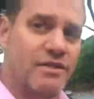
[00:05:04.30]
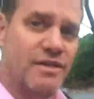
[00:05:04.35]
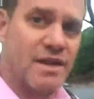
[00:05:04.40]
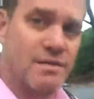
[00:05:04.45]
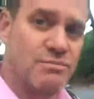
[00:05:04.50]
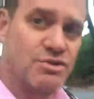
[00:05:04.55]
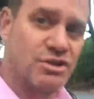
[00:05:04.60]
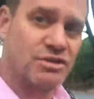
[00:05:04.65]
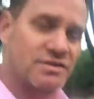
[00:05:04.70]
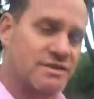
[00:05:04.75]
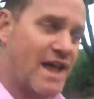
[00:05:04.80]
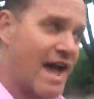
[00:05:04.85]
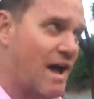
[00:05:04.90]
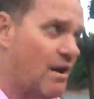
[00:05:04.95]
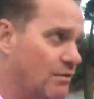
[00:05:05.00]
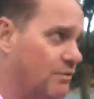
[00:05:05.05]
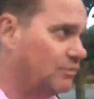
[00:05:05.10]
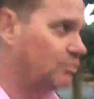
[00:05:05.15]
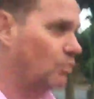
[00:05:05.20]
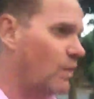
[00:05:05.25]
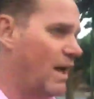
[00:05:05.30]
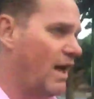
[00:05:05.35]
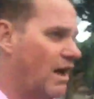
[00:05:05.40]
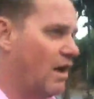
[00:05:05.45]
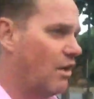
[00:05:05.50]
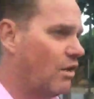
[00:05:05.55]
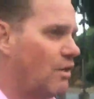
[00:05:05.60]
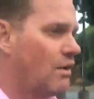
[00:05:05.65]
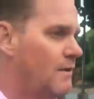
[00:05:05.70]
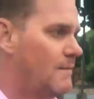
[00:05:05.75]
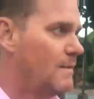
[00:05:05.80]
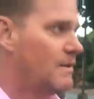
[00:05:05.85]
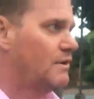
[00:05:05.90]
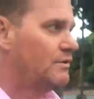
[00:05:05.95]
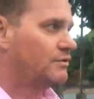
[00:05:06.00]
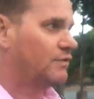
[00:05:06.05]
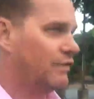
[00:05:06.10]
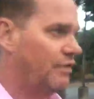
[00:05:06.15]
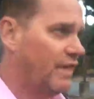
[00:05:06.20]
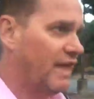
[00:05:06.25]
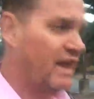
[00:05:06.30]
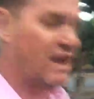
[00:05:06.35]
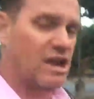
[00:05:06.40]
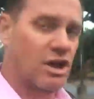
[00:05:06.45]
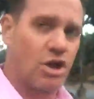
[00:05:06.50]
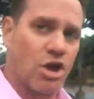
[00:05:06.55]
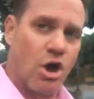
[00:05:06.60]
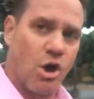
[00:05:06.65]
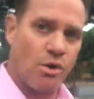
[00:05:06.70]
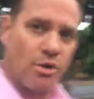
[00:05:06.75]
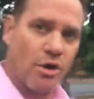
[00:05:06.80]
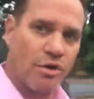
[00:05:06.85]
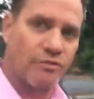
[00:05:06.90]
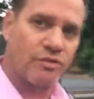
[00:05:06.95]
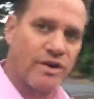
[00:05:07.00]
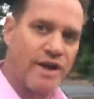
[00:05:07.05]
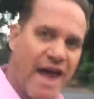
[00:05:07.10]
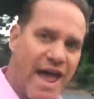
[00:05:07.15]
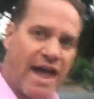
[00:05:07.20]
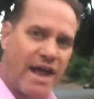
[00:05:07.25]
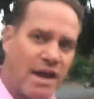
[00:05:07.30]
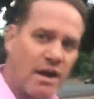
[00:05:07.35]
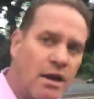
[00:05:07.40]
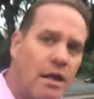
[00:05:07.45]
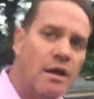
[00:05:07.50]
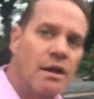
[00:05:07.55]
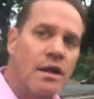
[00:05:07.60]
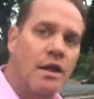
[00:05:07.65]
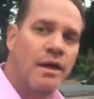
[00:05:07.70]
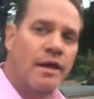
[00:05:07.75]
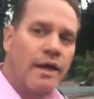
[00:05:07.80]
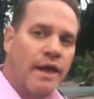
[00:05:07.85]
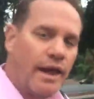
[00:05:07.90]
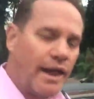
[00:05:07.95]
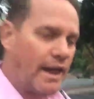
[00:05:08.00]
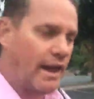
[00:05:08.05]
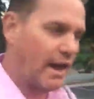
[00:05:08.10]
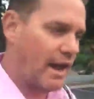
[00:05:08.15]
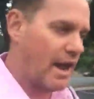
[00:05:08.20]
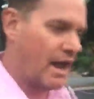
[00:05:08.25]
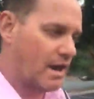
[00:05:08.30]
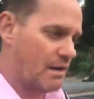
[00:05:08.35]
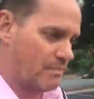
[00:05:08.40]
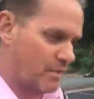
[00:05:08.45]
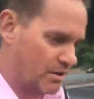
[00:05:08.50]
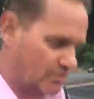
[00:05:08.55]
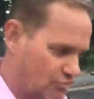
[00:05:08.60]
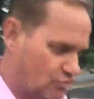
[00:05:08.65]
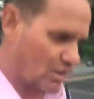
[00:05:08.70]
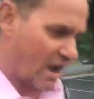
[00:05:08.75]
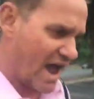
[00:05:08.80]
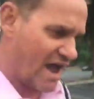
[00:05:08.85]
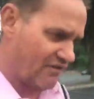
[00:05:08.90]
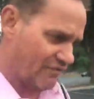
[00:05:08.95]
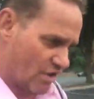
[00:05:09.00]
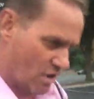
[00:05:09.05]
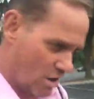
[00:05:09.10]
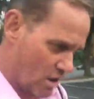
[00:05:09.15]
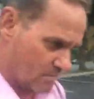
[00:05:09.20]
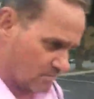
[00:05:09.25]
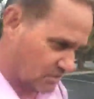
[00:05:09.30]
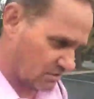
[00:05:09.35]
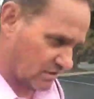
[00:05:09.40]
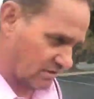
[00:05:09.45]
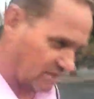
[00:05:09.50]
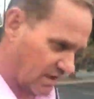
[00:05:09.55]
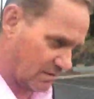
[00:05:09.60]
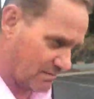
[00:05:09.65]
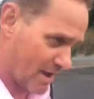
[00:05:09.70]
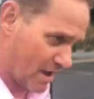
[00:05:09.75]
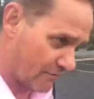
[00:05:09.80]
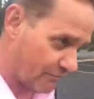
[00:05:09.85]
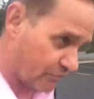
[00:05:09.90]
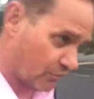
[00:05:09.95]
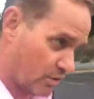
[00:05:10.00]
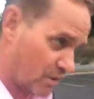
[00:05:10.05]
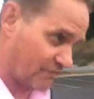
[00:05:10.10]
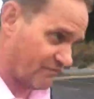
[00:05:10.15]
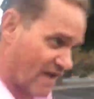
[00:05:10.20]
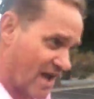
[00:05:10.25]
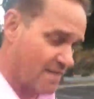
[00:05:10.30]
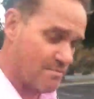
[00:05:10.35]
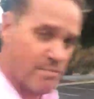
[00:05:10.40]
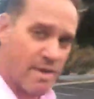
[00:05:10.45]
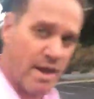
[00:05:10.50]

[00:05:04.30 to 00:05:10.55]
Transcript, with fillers: to them just now as well so that they can code overnight. And I'm gonna drive home. It's gonna take about forty-five